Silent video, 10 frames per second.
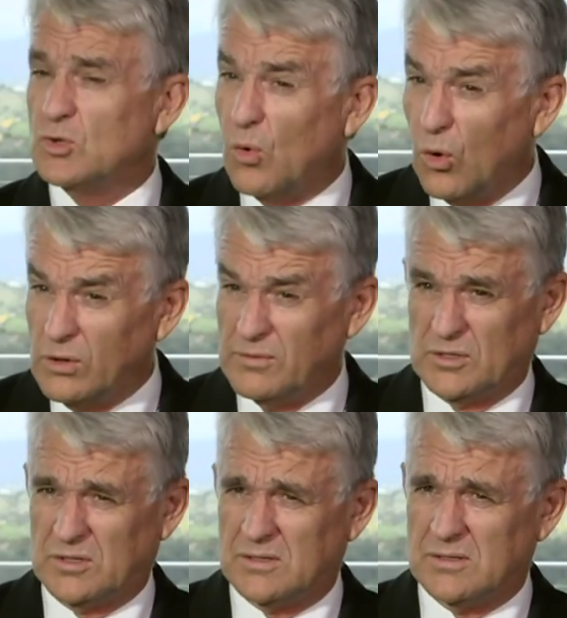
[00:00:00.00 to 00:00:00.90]
To all of
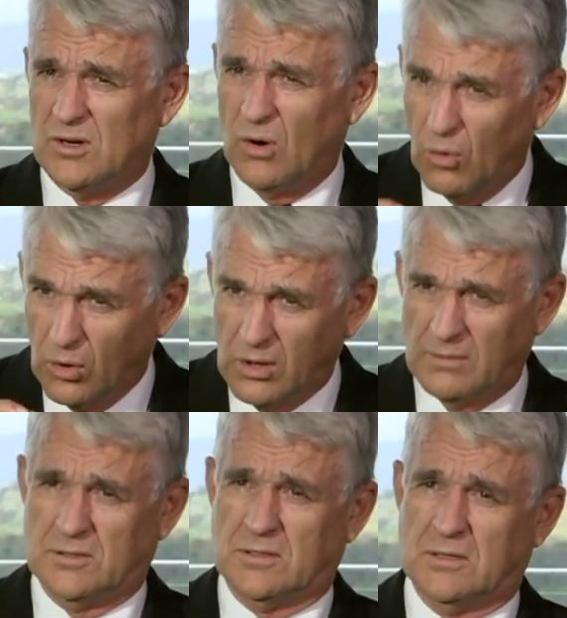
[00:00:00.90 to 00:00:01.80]
us. All
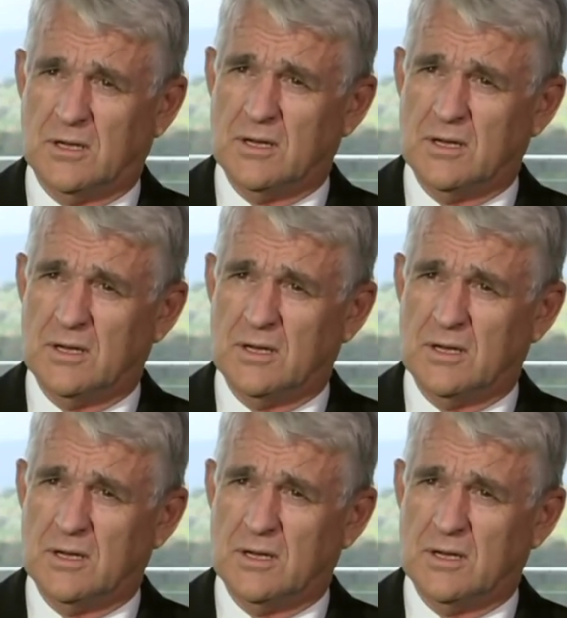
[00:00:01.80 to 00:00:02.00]
of us,